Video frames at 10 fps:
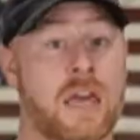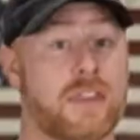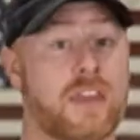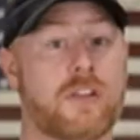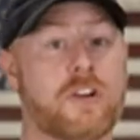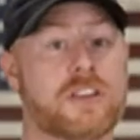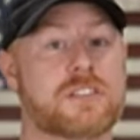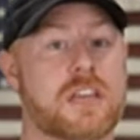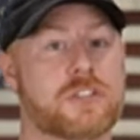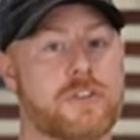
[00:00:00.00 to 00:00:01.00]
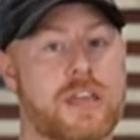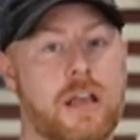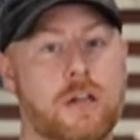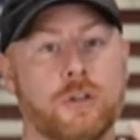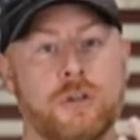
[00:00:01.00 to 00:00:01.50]
The other accessory
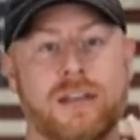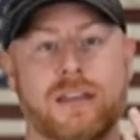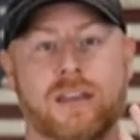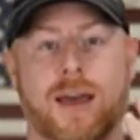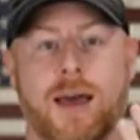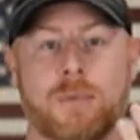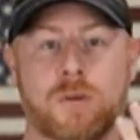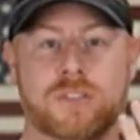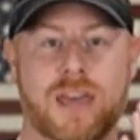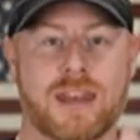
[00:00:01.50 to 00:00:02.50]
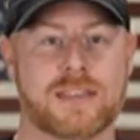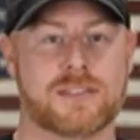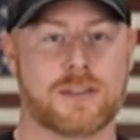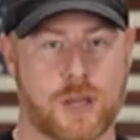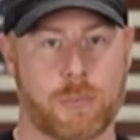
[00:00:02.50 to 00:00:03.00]
included in the combo set is
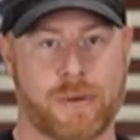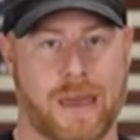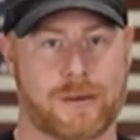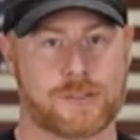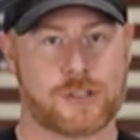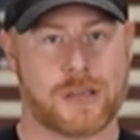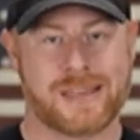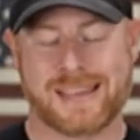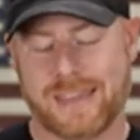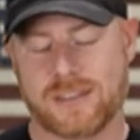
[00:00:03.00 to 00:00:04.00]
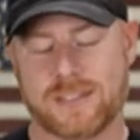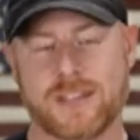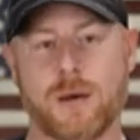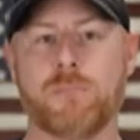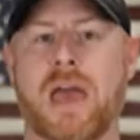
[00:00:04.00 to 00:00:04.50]
the dump pouch. The
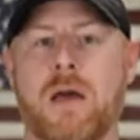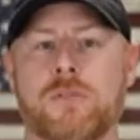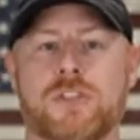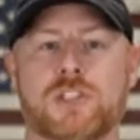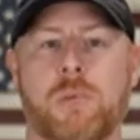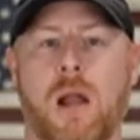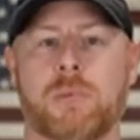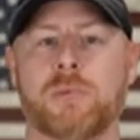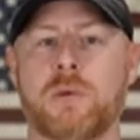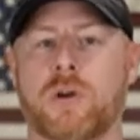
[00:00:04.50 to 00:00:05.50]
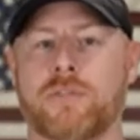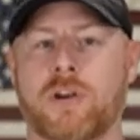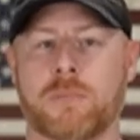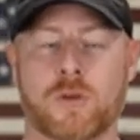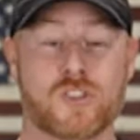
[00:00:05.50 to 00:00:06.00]
dump pouch is probably one of
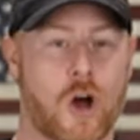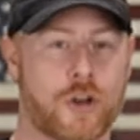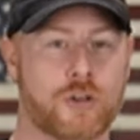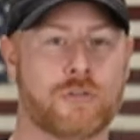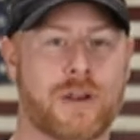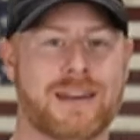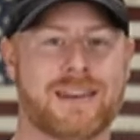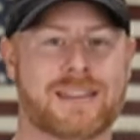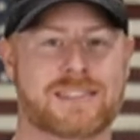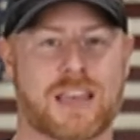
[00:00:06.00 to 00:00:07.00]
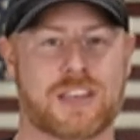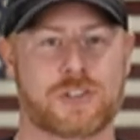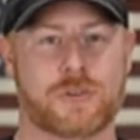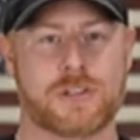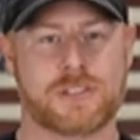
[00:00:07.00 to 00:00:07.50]
our most underrated
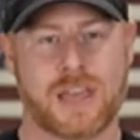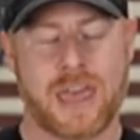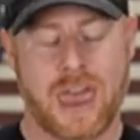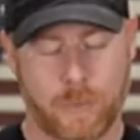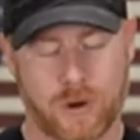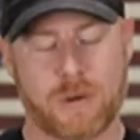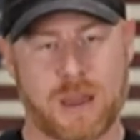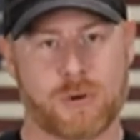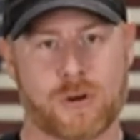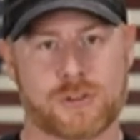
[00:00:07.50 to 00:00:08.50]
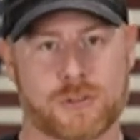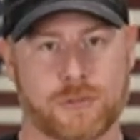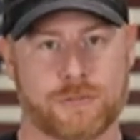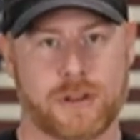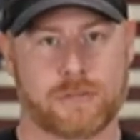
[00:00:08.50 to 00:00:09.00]
accessories and one of my personal
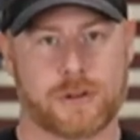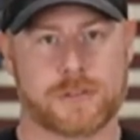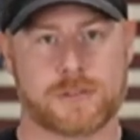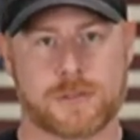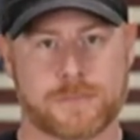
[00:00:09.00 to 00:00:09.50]
favorites.